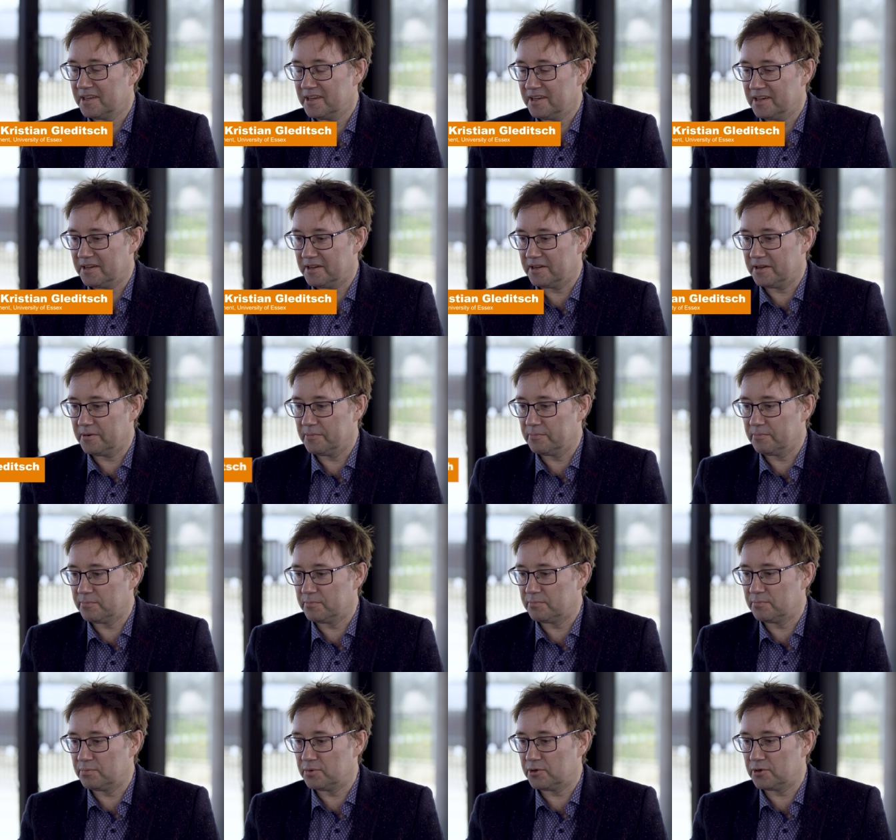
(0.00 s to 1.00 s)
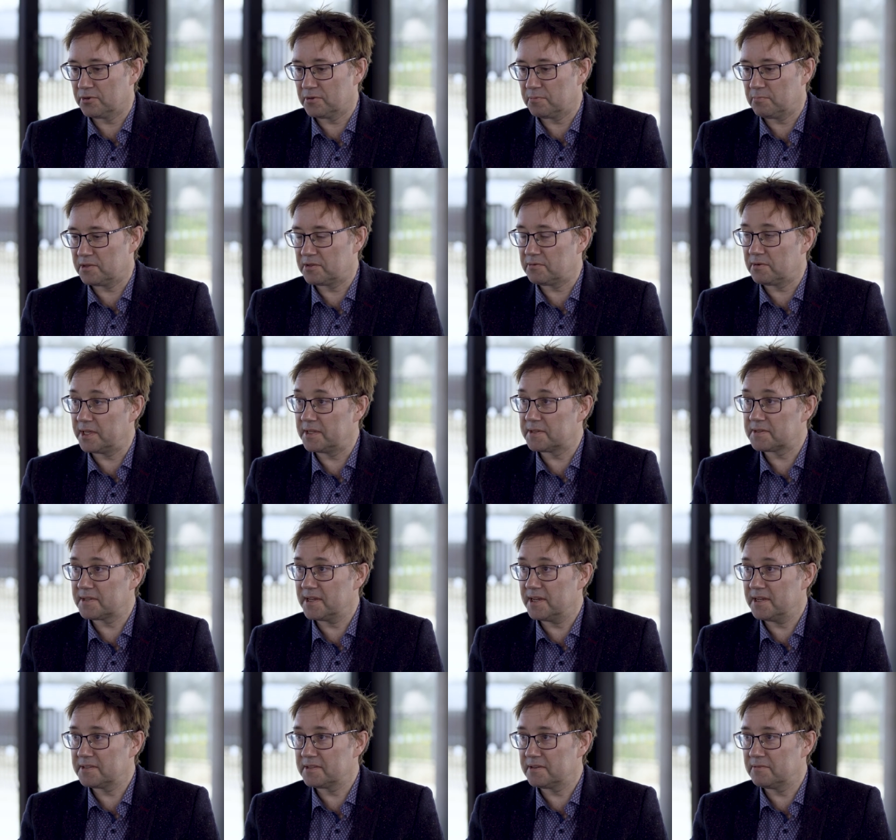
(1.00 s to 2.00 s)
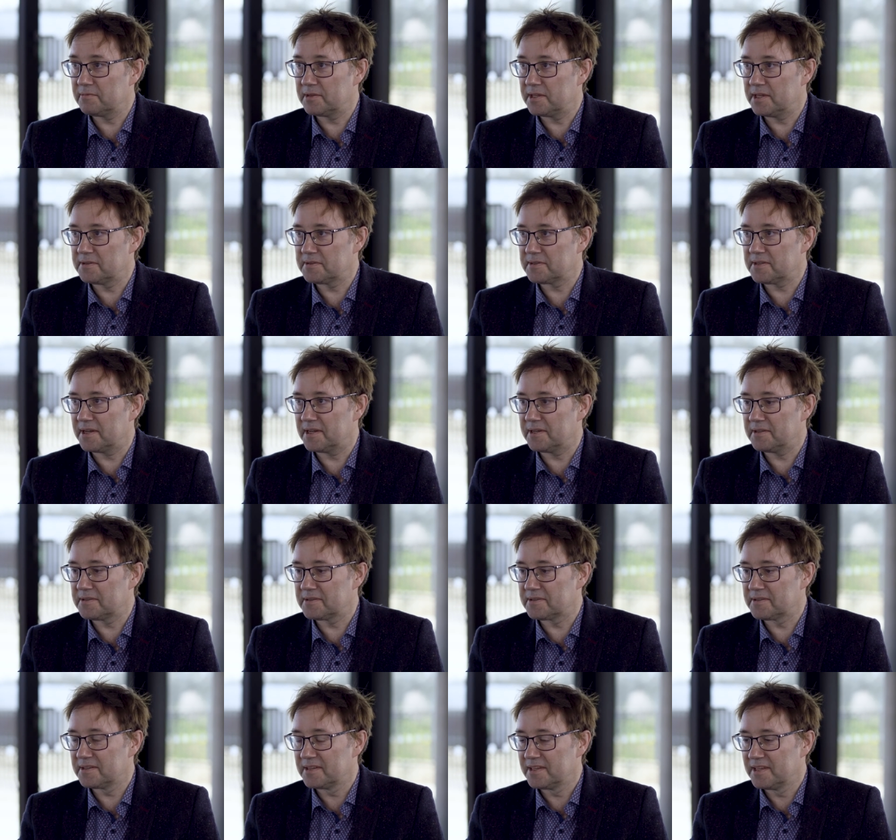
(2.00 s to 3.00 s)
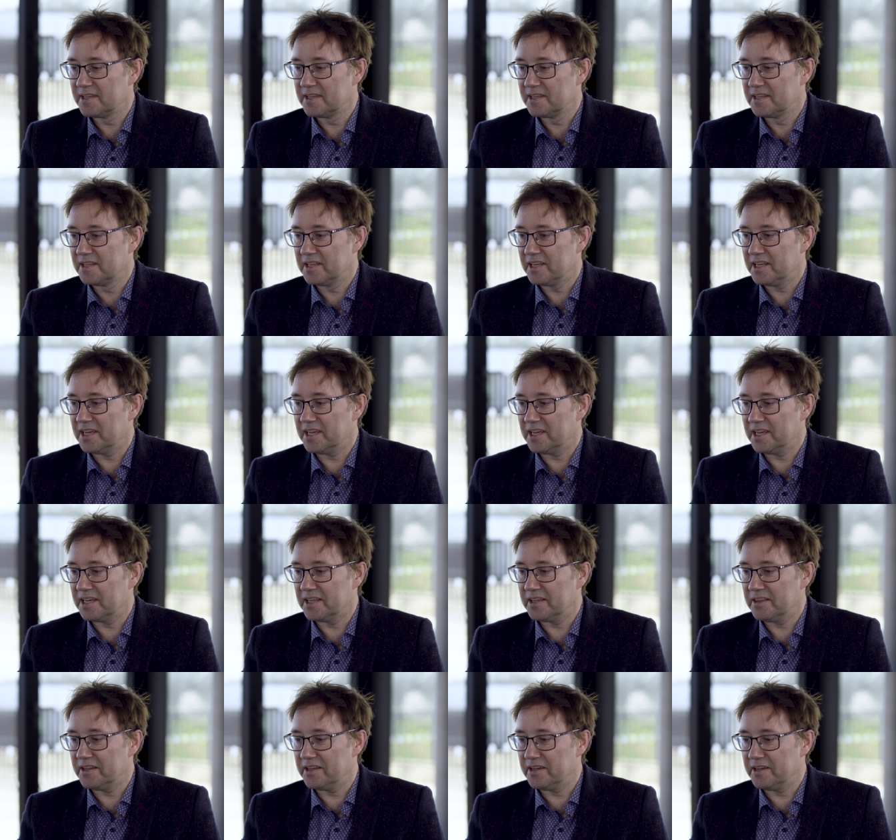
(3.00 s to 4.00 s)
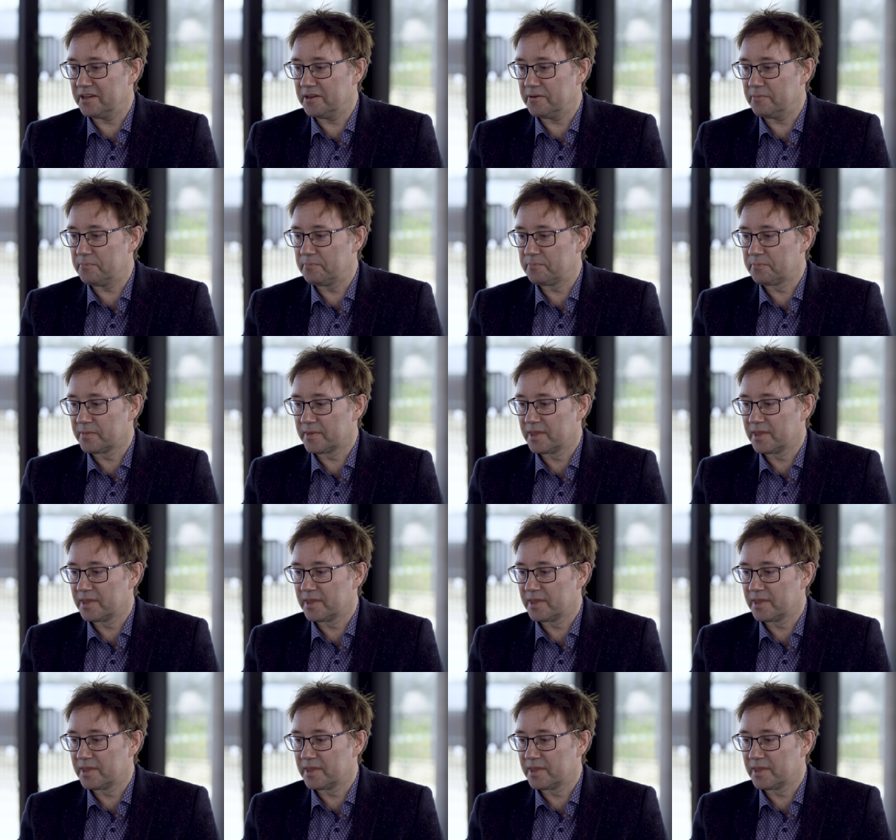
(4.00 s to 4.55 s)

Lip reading: both between states and within states. And